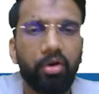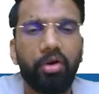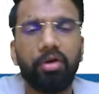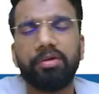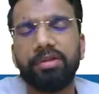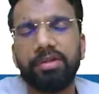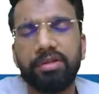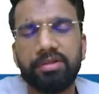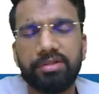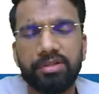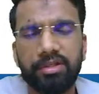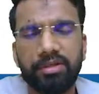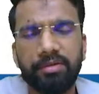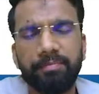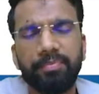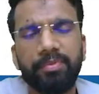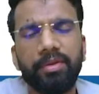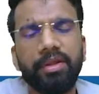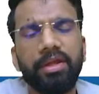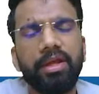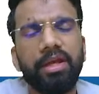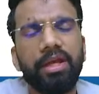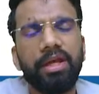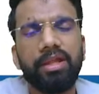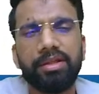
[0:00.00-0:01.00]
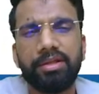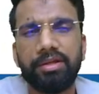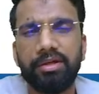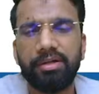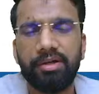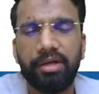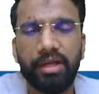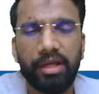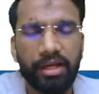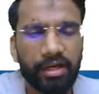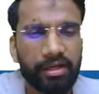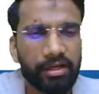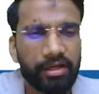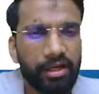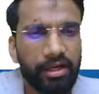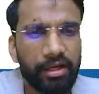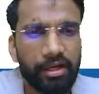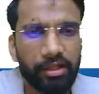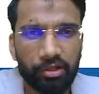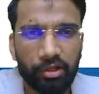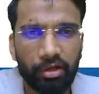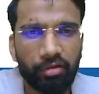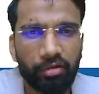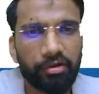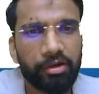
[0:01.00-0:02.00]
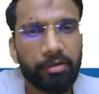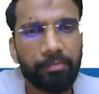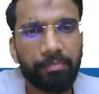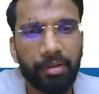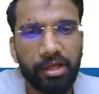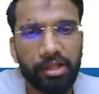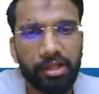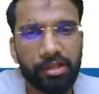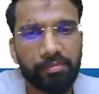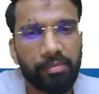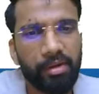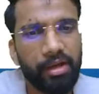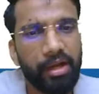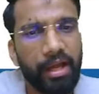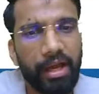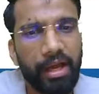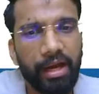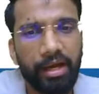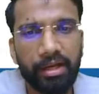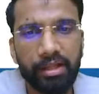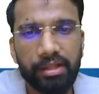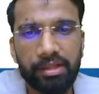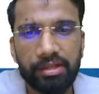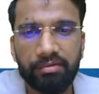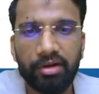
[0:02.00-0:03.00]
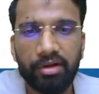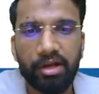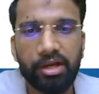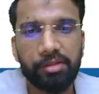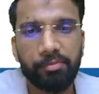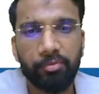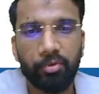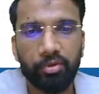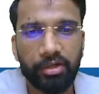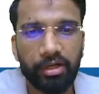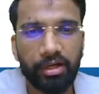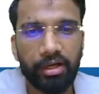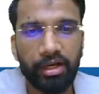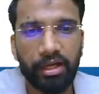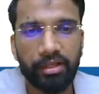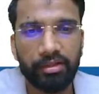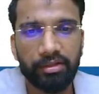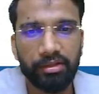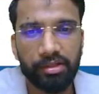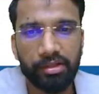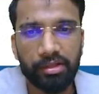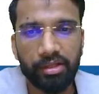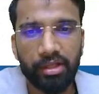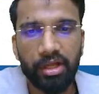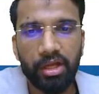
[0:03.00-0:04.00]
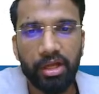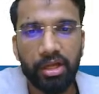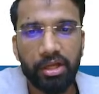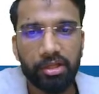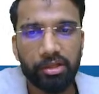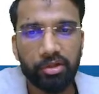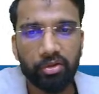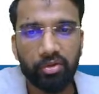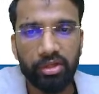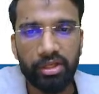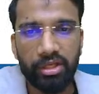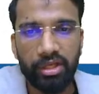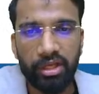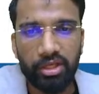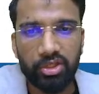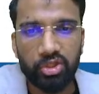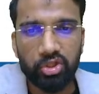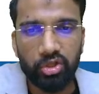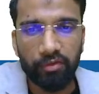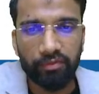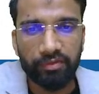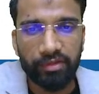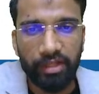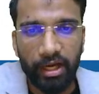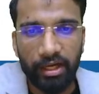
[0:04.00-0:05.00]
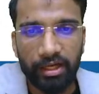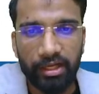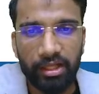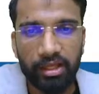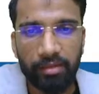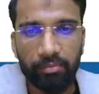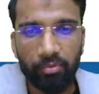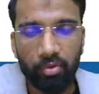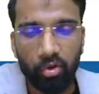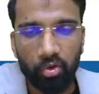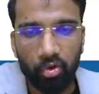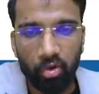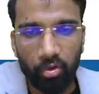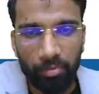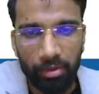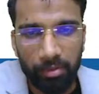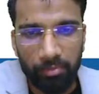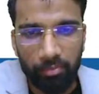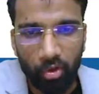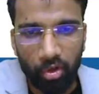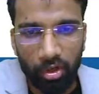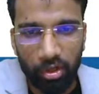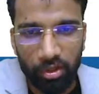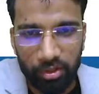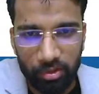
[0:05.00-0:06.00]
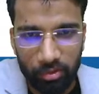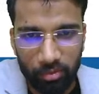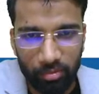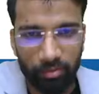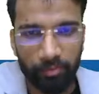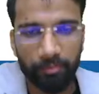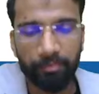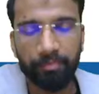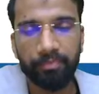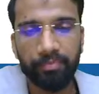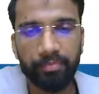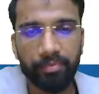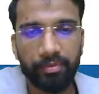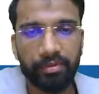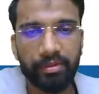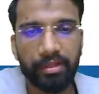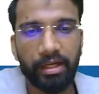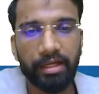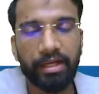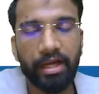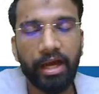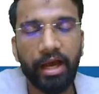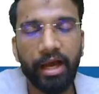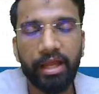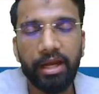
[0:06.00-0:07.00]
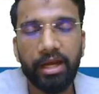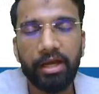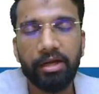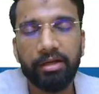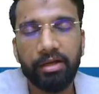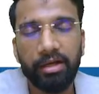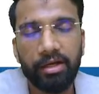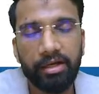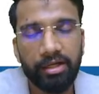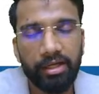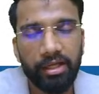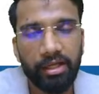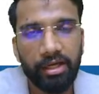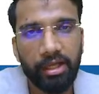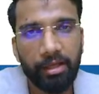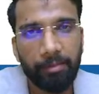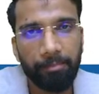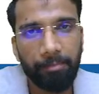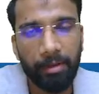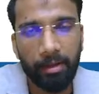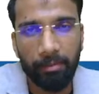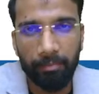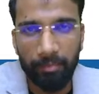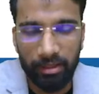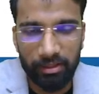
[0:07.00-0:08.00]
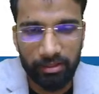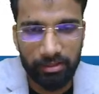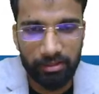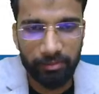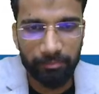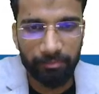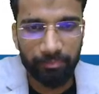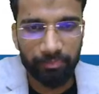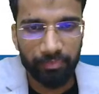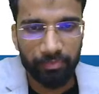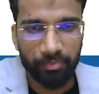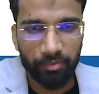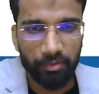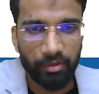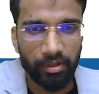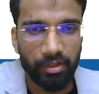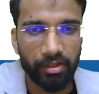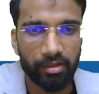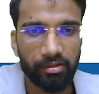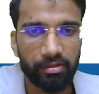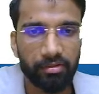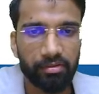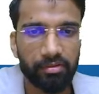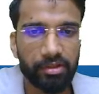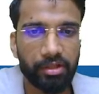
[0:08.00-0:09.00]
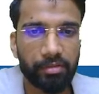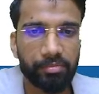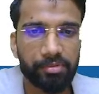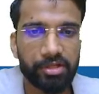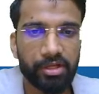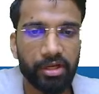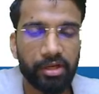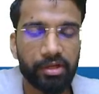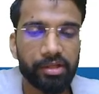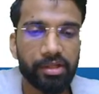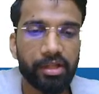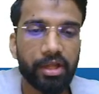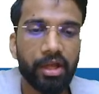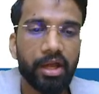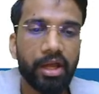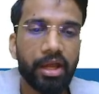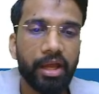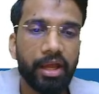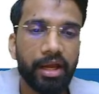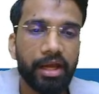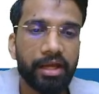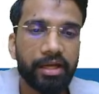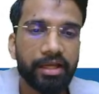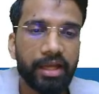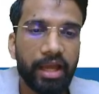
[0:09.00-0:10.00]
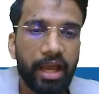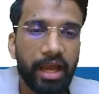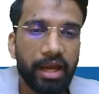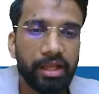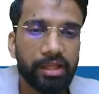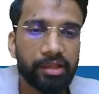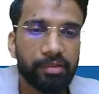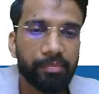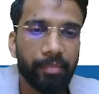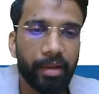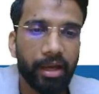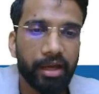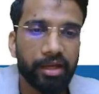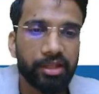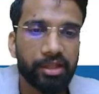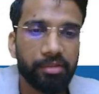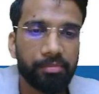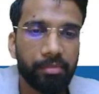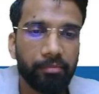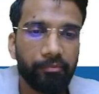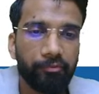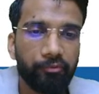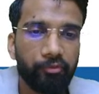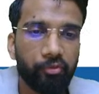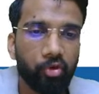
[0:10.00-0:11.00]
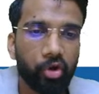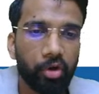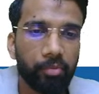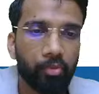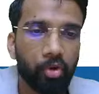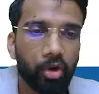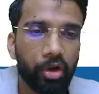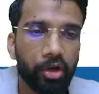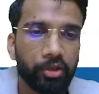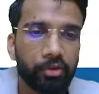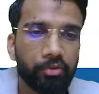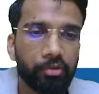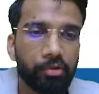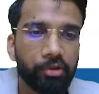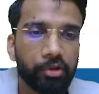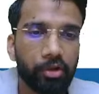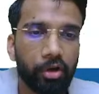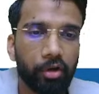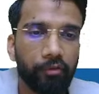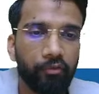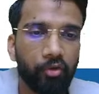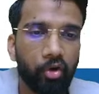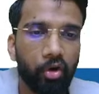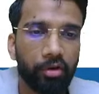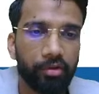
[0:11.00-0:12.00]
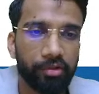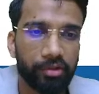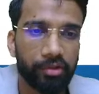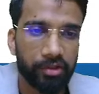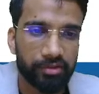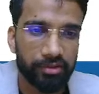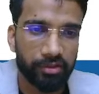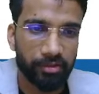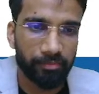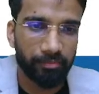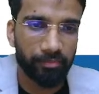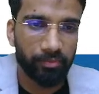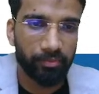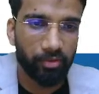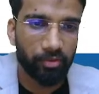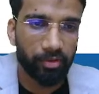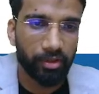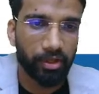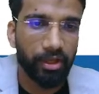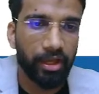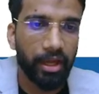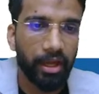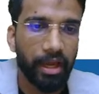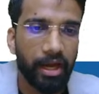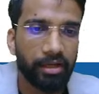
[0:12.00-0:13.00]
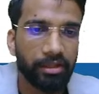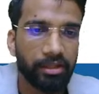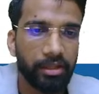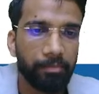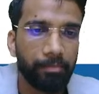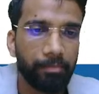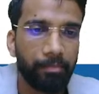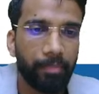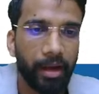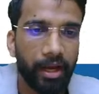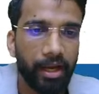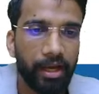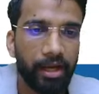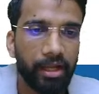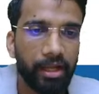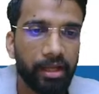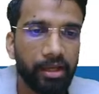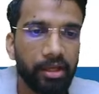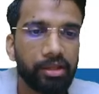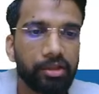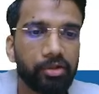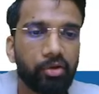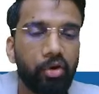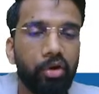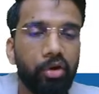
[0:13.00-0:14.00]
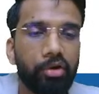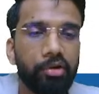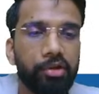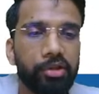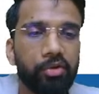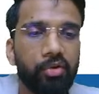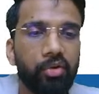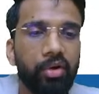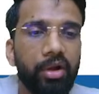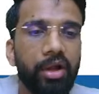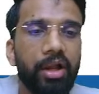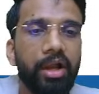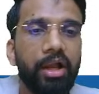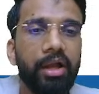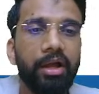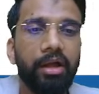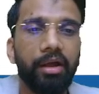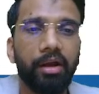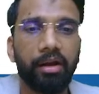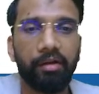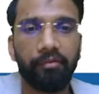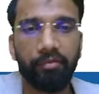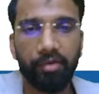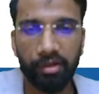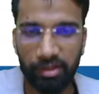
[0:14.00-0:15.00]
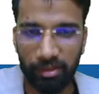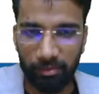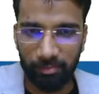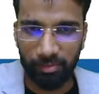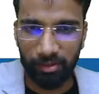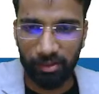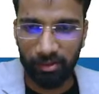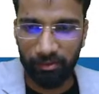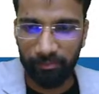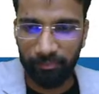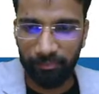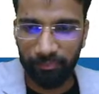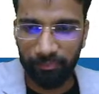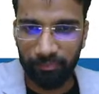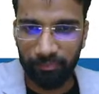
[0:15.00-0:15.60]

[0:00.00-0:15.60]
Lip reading: oxygen is directly dissolved in plasma and is transported like this. So each of that hemoglobin molecule, that iron containing pigment, okay, substance, it carries maximum 4 molecules of oxygen. Okay, and the binding is also reversible.